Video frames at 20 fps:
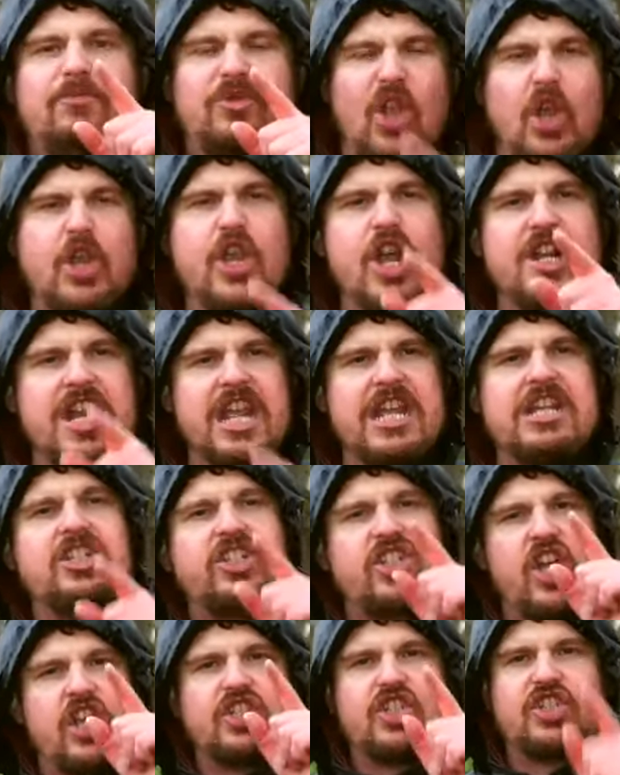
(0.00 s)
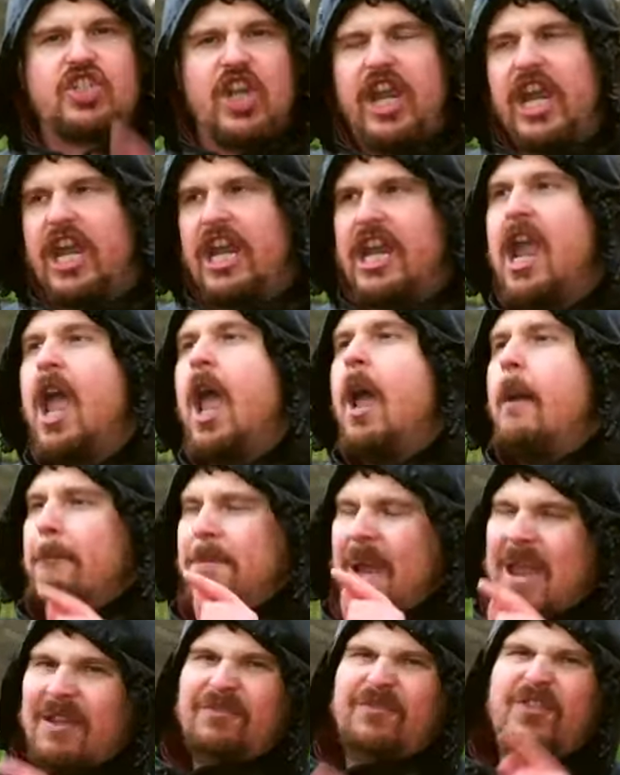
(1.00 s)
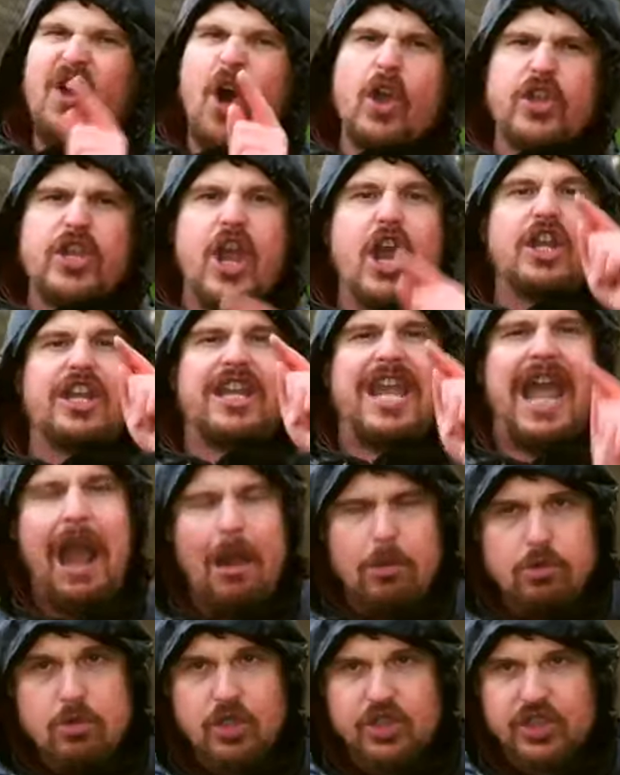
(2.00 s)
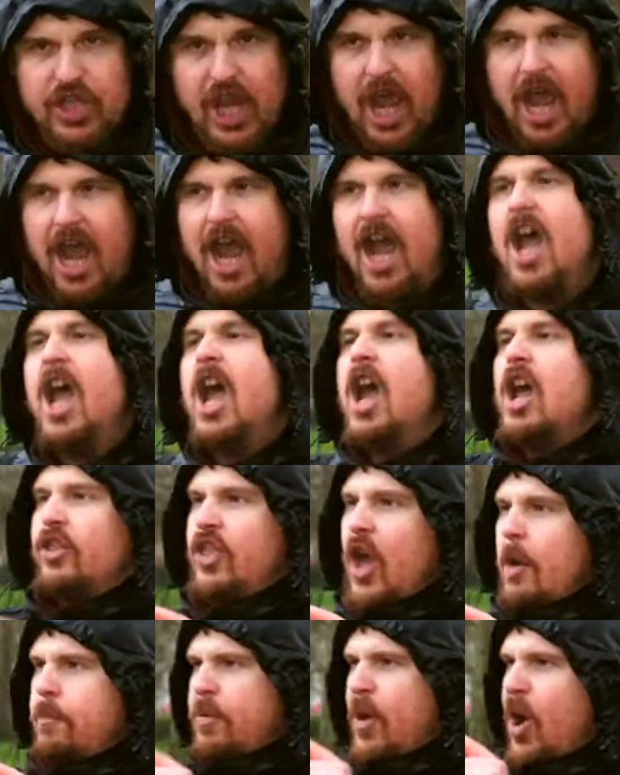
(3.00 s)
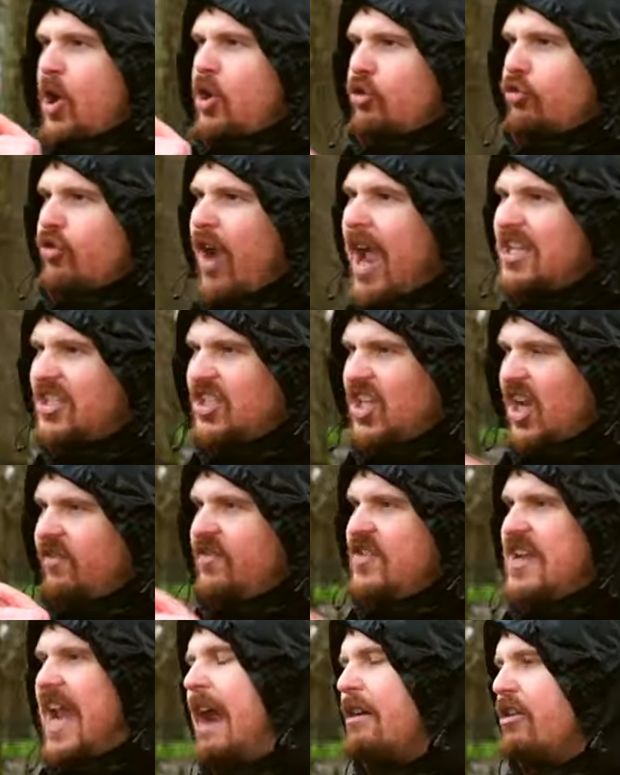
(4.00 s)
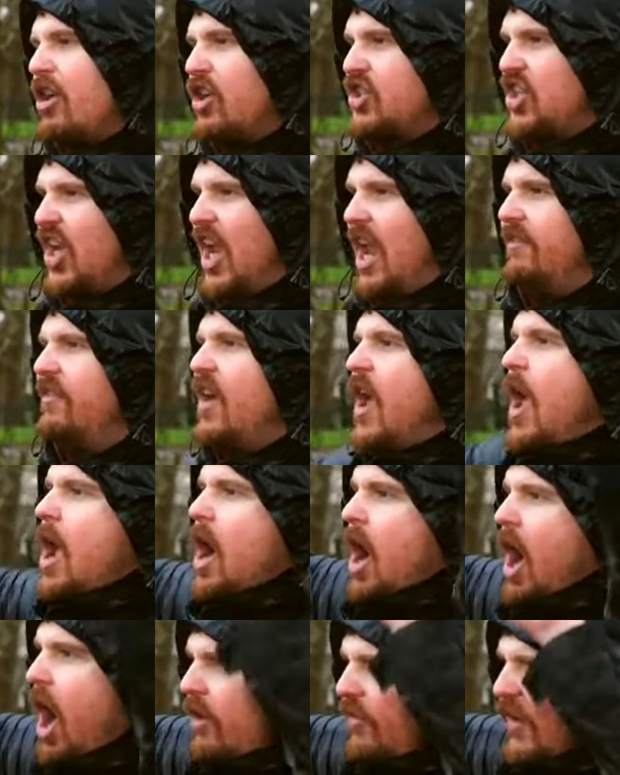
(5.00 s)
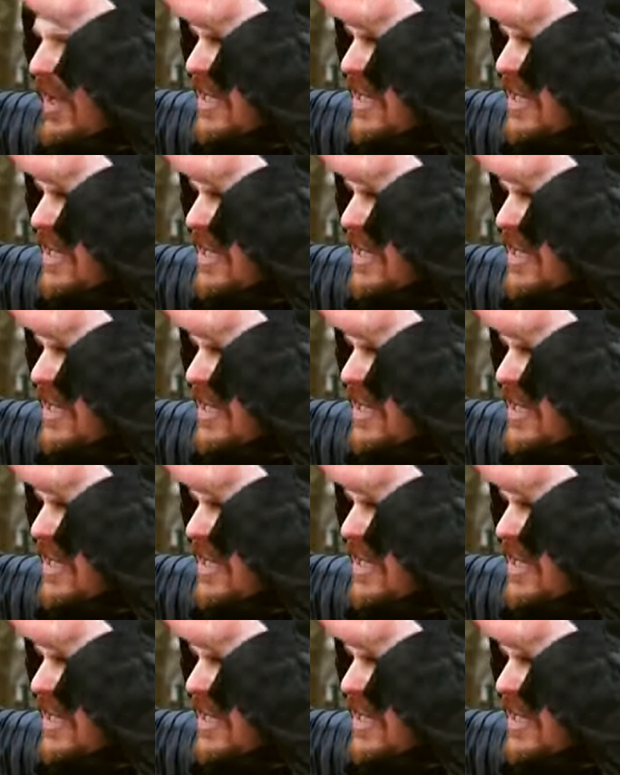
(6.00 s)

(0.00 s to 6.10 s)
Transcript: Do you need to see before you counter the progressive narrative of